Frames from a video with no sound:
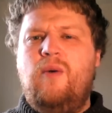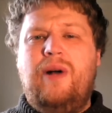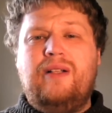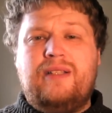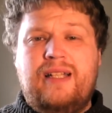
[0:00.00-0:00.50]

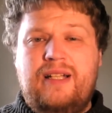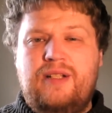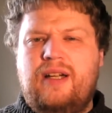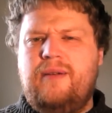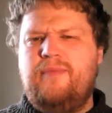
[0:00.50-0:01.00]
Well,
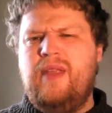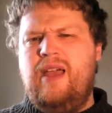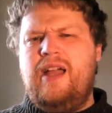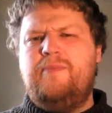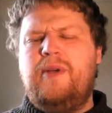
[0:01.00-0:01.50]
TJ,
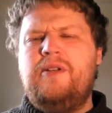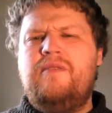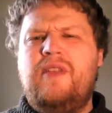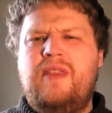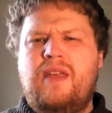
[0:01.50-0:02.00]
it's because
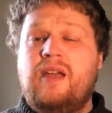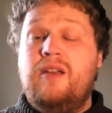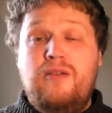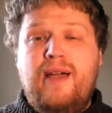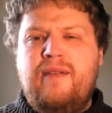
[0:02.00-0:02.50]
of a thing.
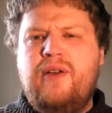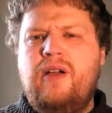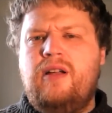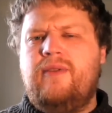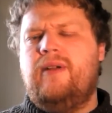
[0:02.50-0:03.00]
You may have
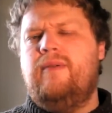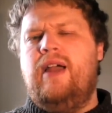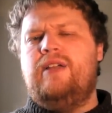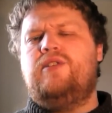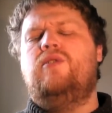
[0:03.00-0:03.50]
heard of it.
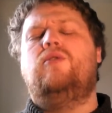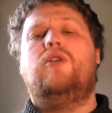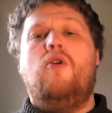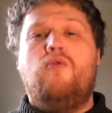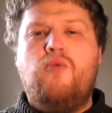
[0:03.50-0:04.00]
It's
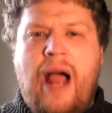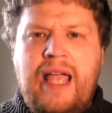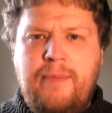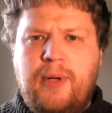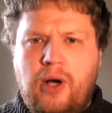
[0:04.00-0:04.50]
called
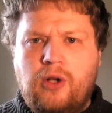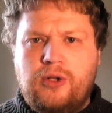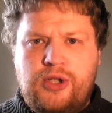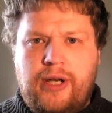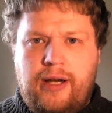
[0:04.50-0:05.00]
rape
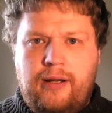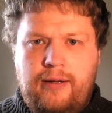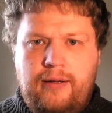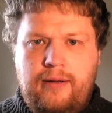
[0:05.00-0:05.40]
culture.